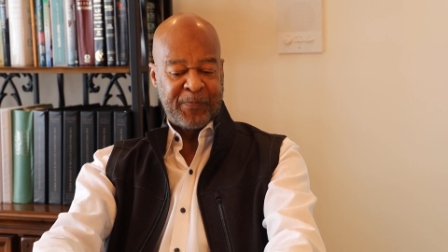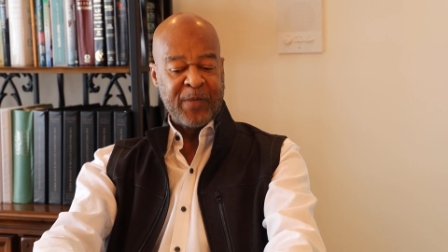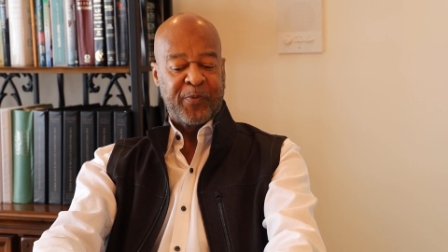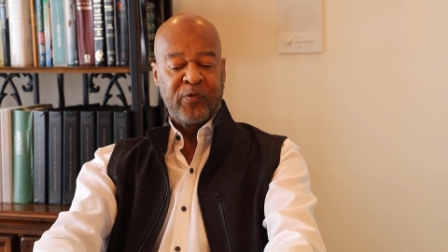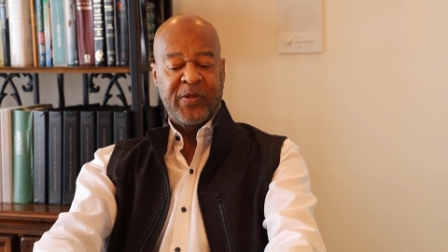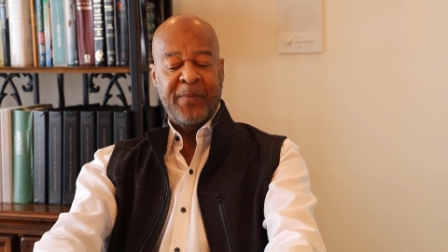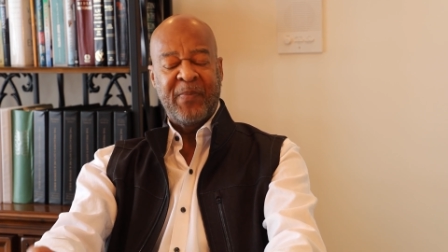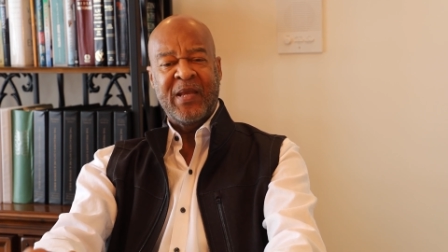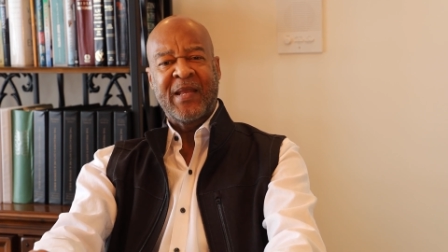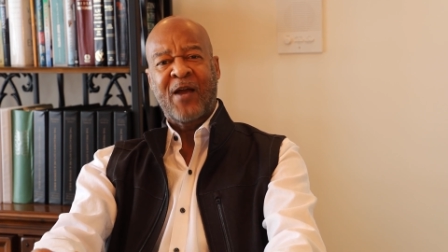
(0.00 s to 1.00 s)
People
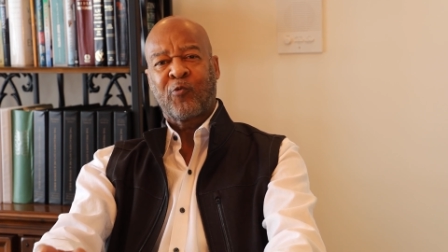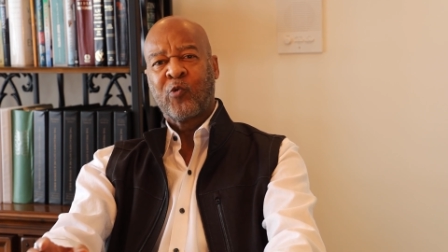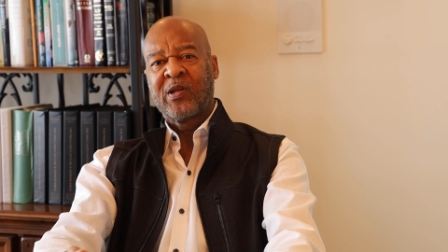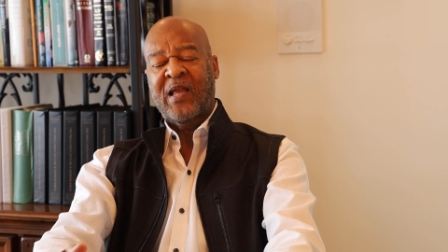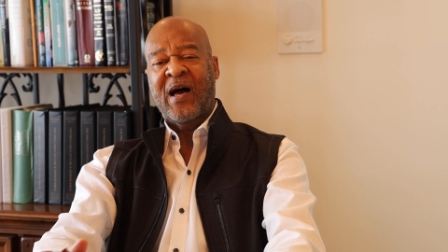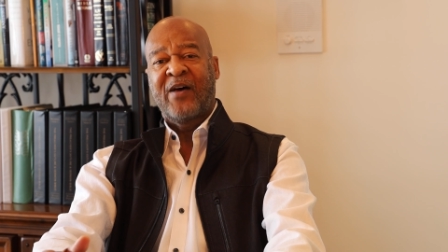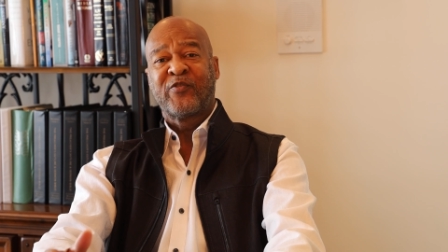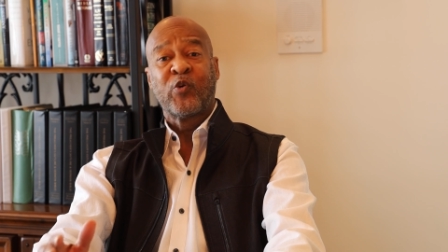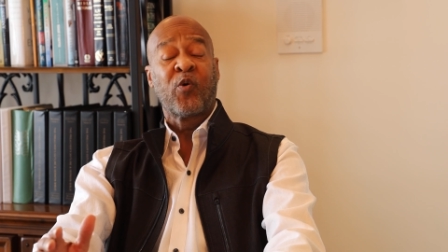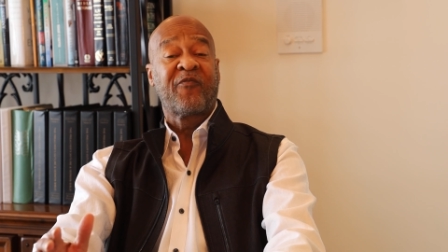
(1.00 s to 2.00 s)
may, not
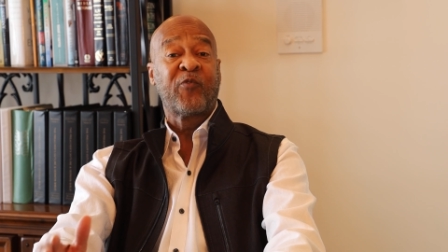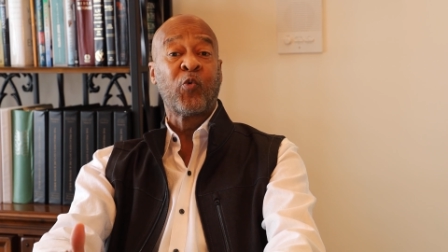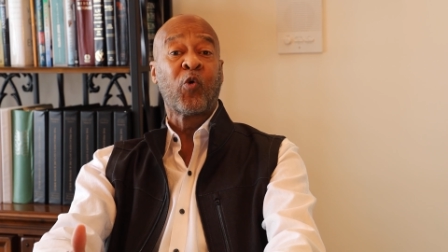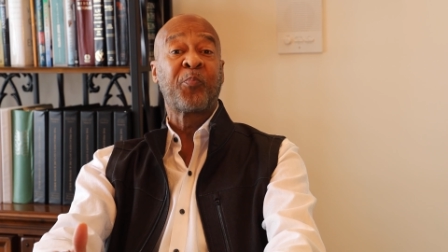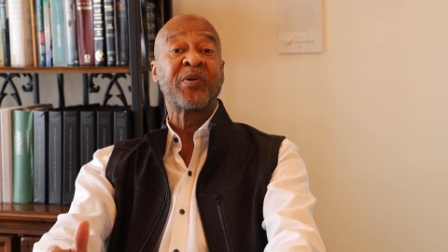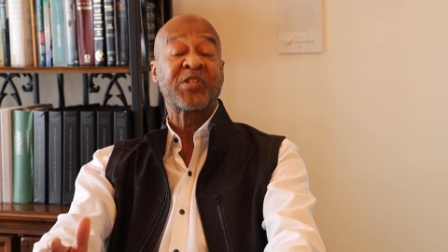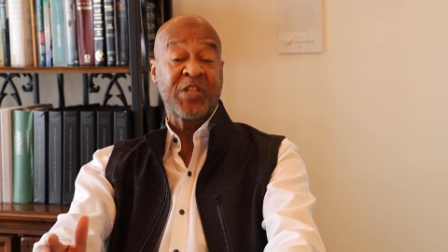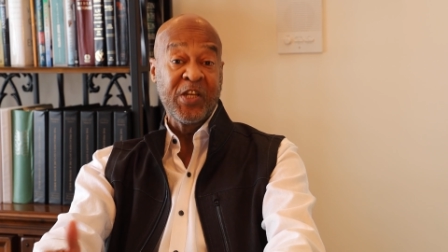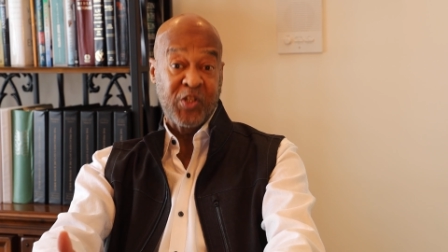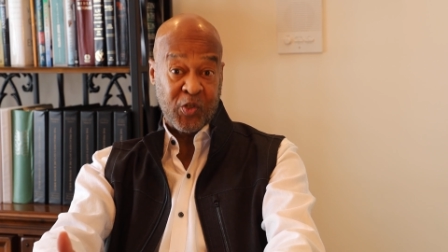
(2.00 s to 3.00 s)
realize your full
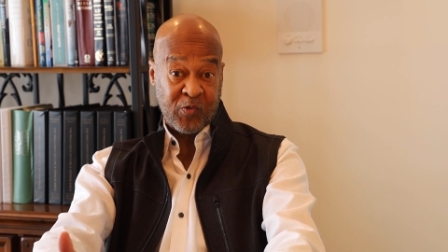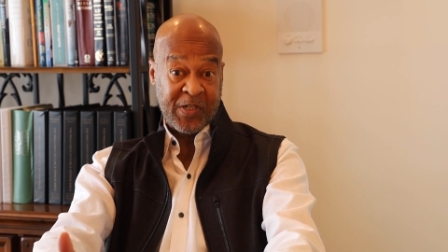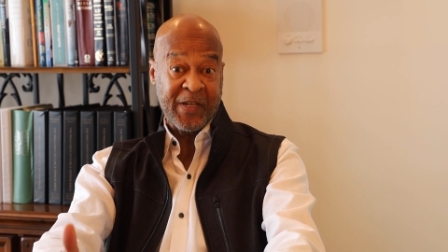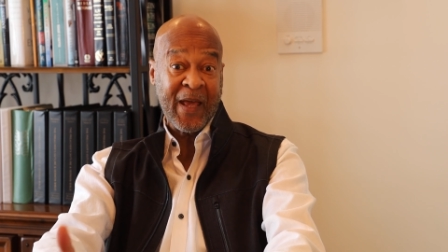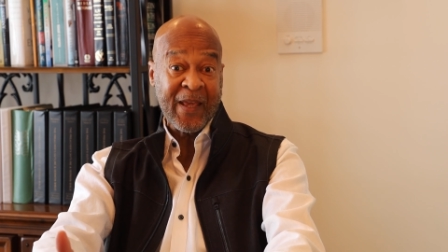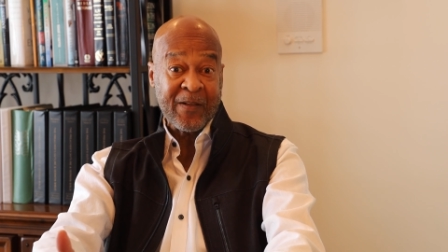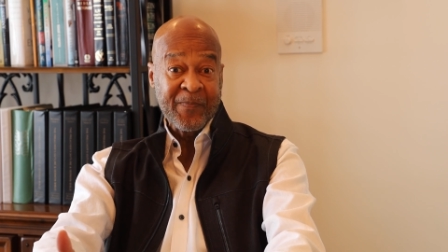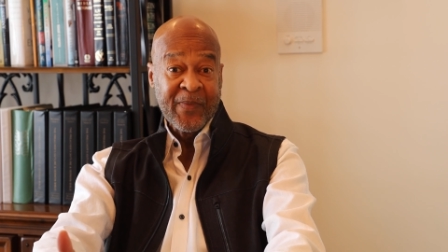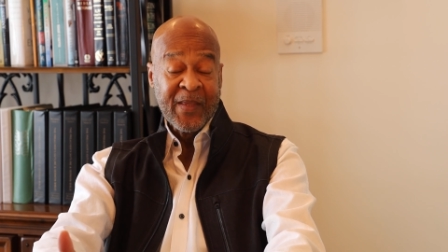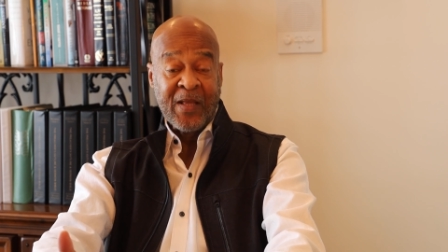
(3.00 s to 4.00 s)
potential
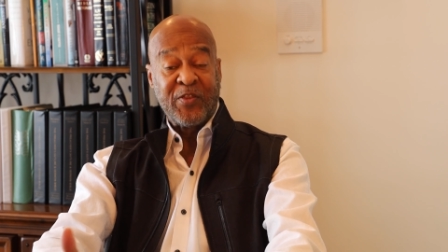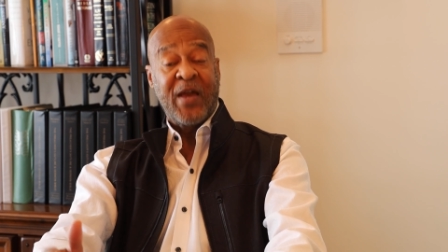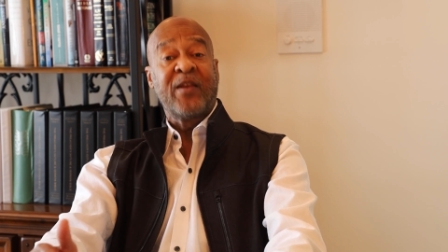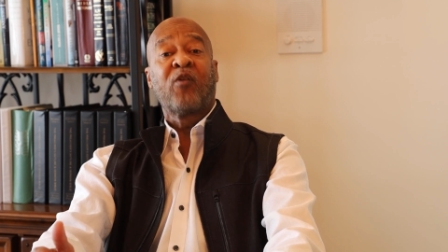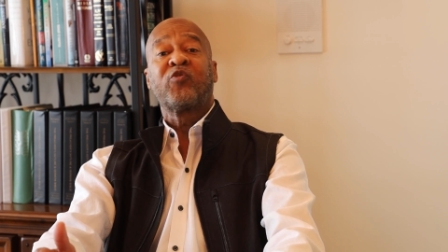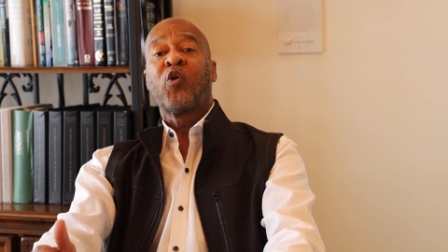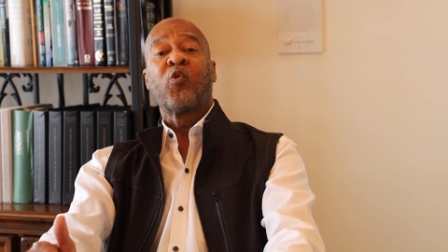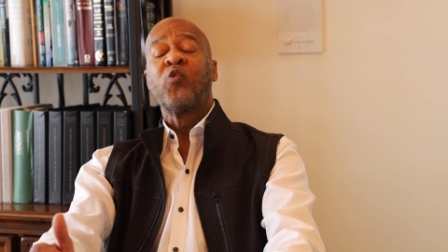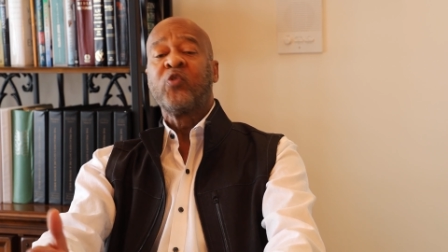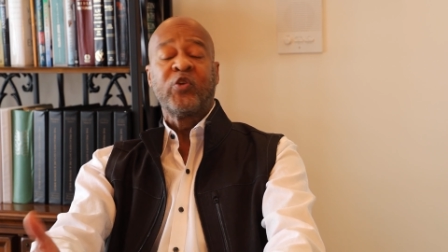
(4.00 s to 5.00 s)
today. They don't
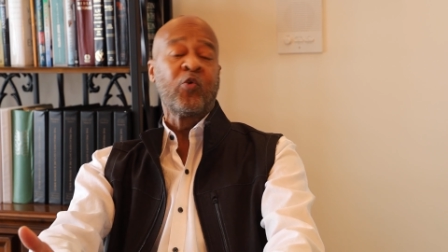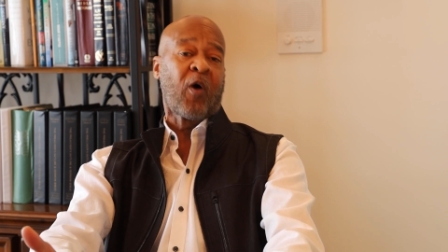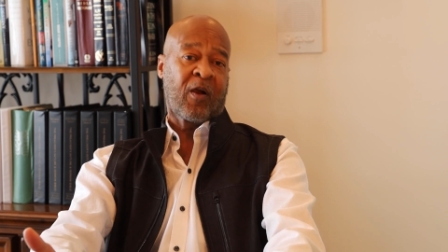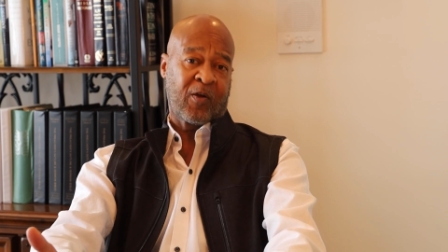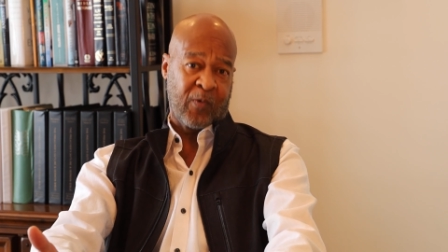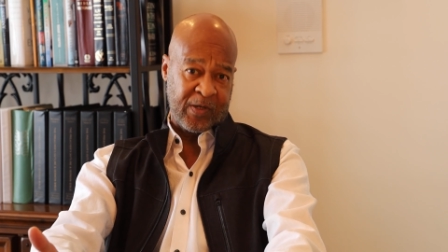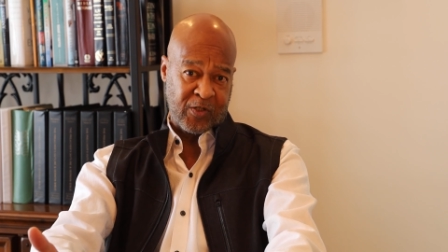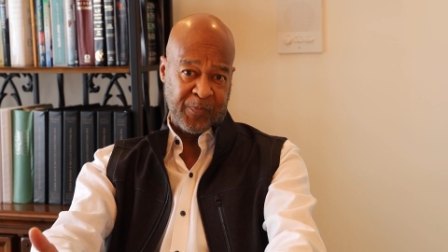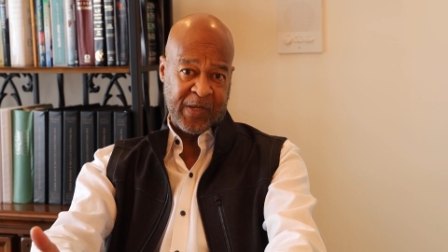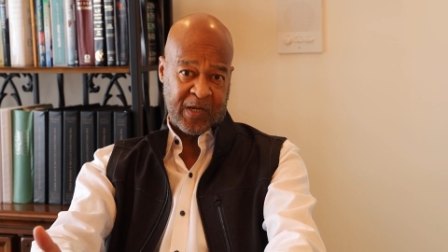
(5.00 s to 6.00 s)
know who you are going
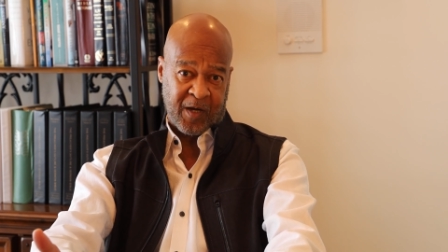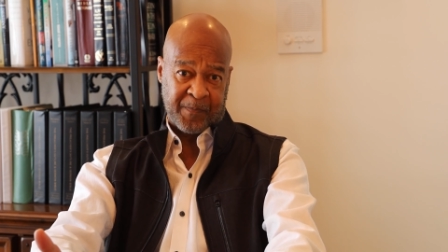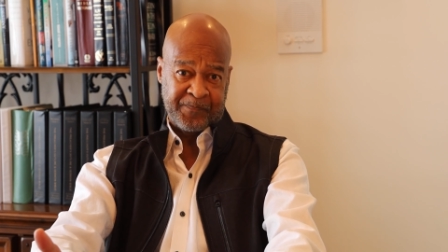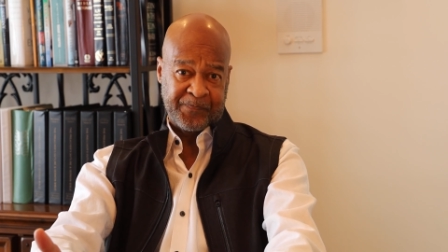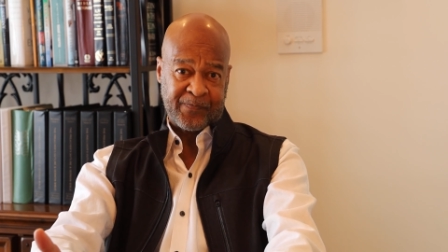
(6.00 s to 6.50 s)
to become.